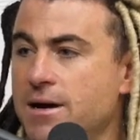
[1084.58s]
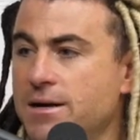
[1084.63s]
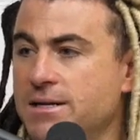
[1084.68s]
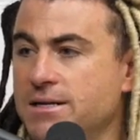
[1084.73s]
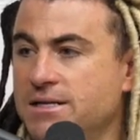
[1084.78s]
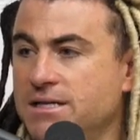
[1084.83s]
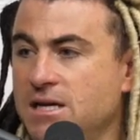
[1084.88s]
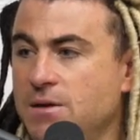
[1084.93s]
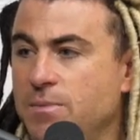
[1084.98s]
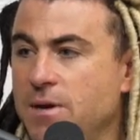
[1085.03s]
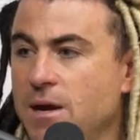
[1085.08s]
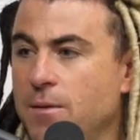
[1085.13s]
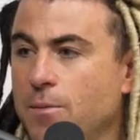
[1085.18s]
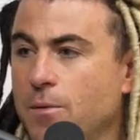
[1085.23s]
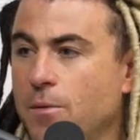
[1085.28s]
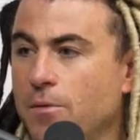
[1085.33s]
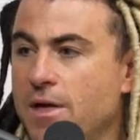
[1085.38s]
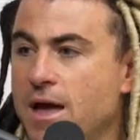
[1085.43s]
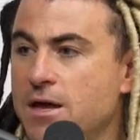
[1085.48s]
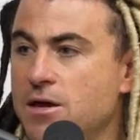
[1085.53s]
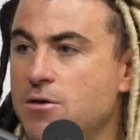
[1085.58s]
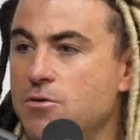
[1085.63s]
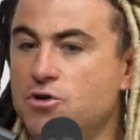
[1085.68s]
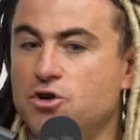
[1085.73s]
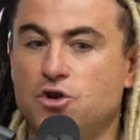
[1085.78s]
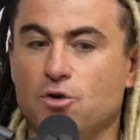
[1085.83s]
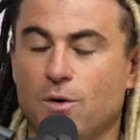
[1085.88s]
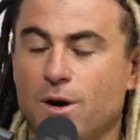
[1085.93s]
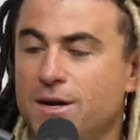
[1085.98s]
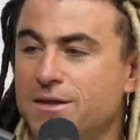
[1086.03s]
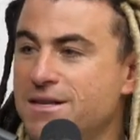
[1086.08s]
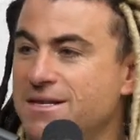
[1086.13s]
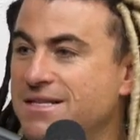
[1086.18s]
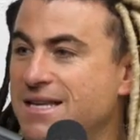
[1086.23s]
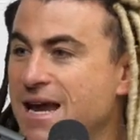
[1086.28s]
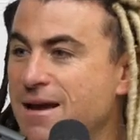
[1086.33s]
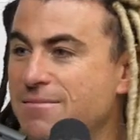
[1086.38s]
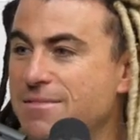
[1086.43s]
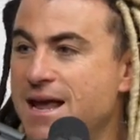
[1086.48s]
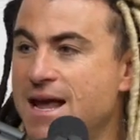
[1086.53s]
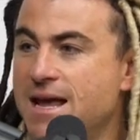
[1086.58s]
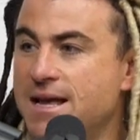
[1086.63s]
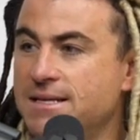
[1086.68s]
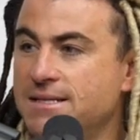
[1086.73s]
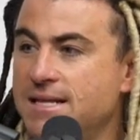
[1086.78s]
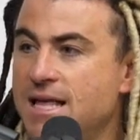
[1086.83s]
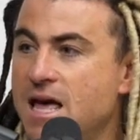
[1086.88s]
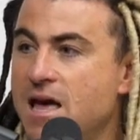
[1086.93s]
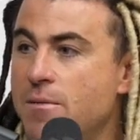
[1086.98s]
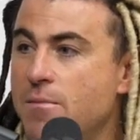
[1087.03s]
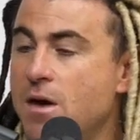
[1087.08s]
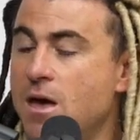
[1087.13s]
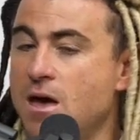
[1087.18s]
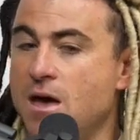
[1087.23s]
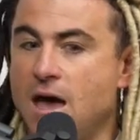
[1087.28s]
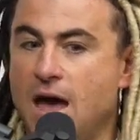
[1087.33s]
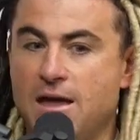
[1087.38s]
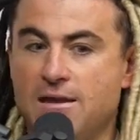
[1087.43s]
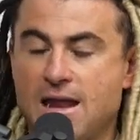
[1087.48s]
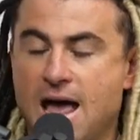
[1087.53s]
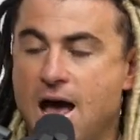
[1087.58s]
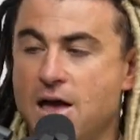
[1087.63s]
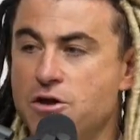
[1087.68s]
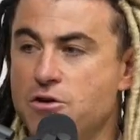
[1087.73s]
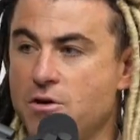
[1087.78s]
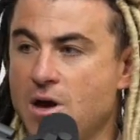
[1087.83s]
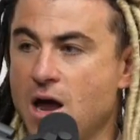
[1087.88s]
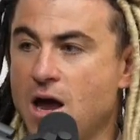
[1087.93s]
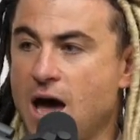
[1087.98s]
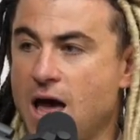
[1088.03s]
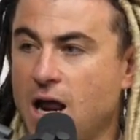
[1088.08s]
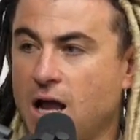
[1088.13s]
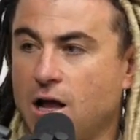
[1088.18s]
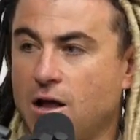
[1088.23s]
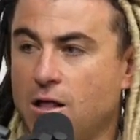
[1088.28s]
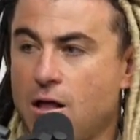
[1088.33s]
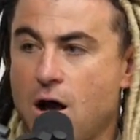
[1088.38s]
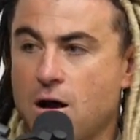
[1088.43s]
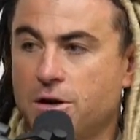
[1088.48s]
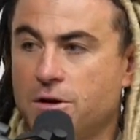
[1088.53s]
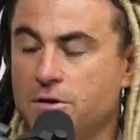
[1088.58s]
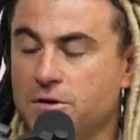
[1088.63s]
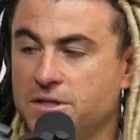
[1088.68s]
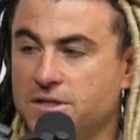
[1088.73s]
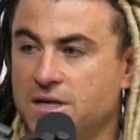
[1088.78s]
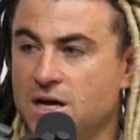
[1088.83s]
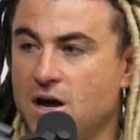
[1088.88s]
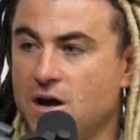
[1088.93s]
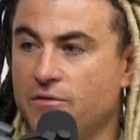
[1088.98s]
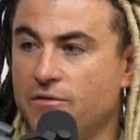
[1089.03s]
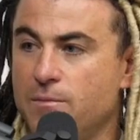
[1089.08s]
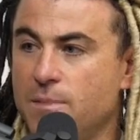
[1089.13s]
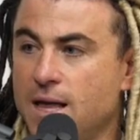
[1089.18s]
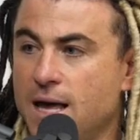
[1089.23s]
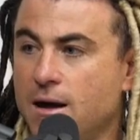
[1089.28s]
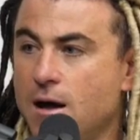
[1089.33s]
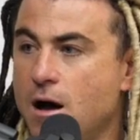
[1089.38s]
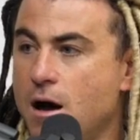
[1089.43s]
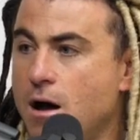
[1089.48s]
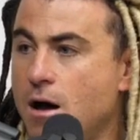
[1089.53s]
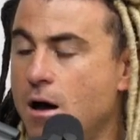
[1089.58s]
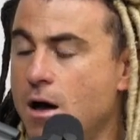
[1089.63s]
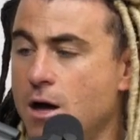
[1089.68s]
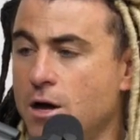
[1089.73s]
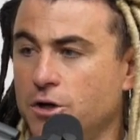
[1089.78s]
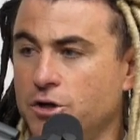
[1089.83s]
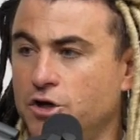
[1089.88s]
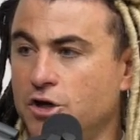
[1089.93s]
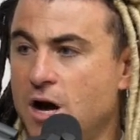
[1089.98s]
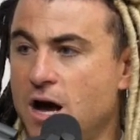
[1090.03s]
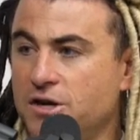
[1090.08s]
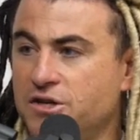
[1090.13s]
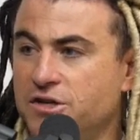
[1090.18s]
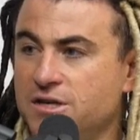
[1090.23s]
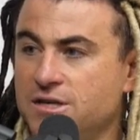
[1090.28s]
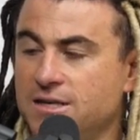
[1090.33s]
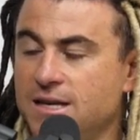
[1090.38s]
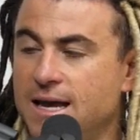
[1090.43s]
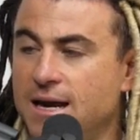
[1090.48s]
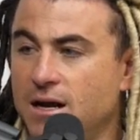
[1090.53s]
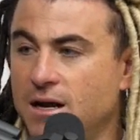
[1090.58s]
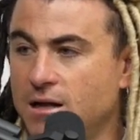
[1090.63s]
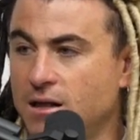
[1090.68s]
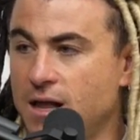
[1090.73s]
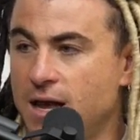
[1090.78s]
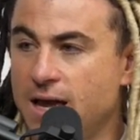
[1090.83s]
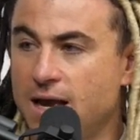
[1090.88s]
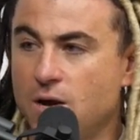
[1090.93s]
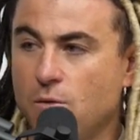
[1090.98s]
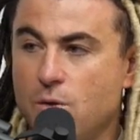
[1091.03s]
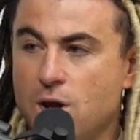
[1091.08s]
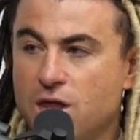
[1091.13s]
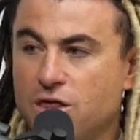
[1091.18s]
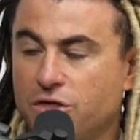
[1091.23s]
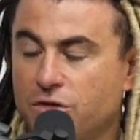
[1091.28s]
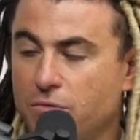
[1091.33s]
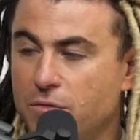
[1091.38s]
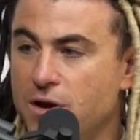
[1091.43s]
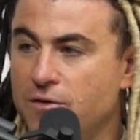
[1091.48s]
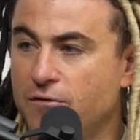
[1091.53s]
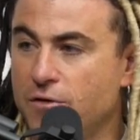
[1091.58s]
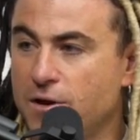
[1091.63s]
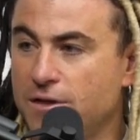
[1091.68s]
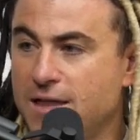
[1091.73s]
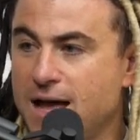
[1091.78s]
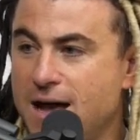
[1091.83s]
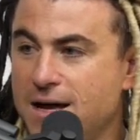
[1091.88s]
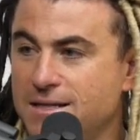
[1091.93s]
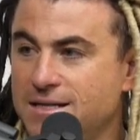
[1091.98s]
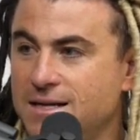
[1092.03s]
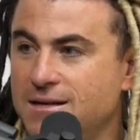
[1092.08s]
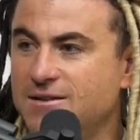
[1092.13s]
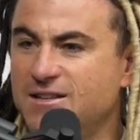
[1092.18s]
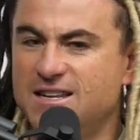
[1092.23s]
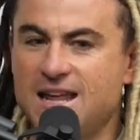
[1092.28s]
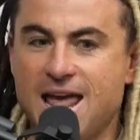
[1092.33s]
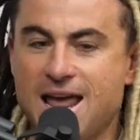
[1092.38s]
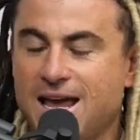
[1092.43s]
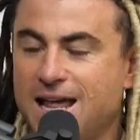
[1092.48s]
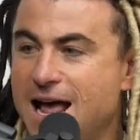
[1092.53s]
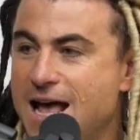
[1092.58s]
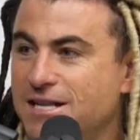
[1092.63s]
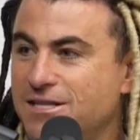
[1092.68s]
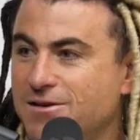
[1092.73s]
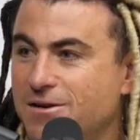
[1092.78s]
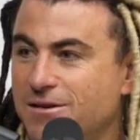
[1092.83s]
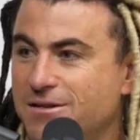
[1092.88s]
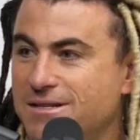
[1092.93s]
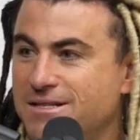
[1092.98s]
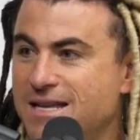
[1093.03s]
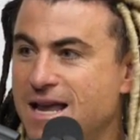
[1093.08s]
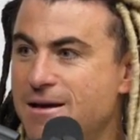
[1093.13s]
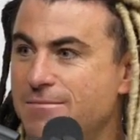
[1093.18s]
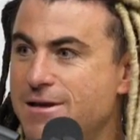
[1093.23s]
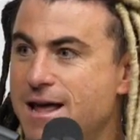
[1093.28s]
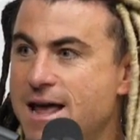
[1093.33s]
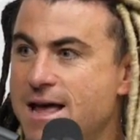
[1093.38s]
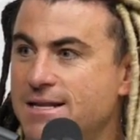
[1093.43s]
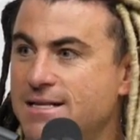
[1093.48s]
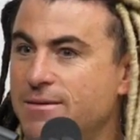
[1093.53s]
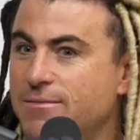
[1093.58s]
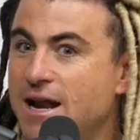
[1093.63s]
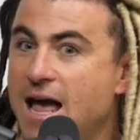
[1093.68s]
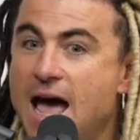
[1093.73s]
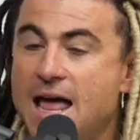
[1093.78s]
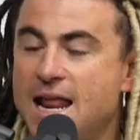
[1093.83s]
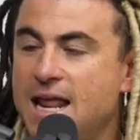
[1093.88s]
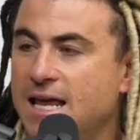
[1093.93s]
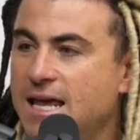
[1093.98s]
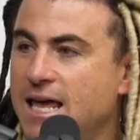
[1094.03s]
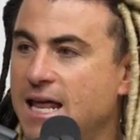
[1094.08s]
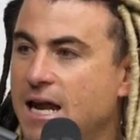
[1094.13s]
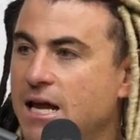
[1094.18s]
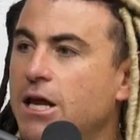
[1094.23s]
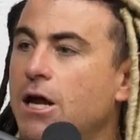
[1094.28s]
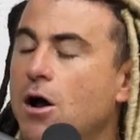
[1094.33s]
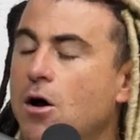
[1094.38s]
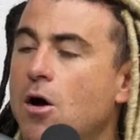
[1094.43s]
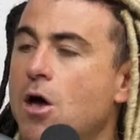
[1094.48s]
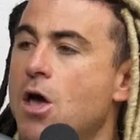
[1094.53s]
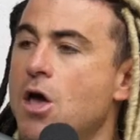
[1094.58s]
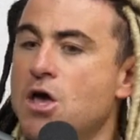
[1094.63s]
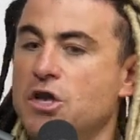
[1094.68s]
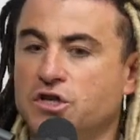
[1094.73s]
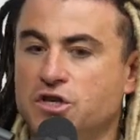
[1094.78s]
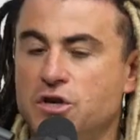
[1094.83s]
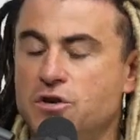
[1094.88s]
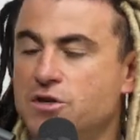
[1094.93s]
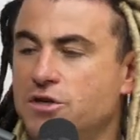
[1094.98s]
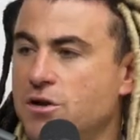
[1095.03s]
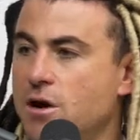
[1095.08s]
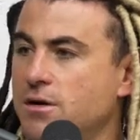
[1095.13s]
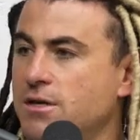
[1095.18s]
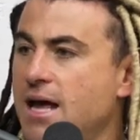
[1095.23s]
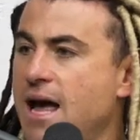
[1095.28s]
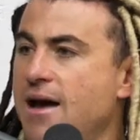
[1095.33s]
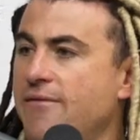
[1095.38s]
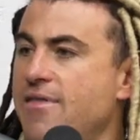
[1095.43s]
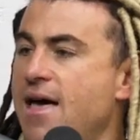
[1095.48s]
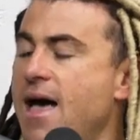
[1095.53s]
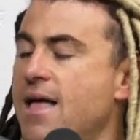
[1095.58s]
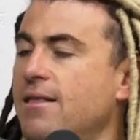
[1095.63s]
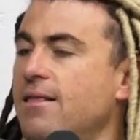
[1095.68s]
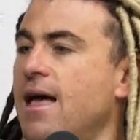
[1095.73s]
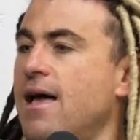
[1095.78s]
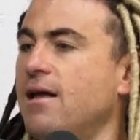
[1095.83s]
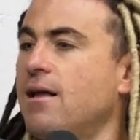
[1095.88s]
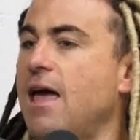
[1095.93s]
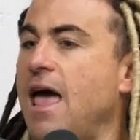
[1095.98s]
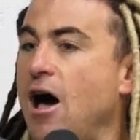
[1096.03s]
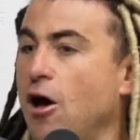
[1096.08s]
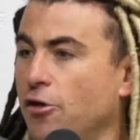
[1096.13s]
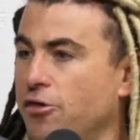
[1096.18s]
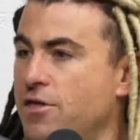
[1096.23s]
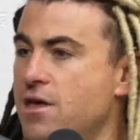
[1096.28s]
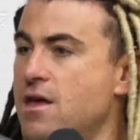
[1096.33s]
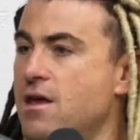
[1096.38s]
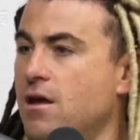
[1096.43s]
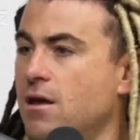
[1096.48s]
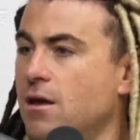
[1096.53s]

to see people that you join the same day as them, and now you can kind of clock yourself and be like, oh, Josh just landed a client at week 3 for 1,000. Dang it, I started the same day as him and I didn't get it, you know? So you start to have that healthy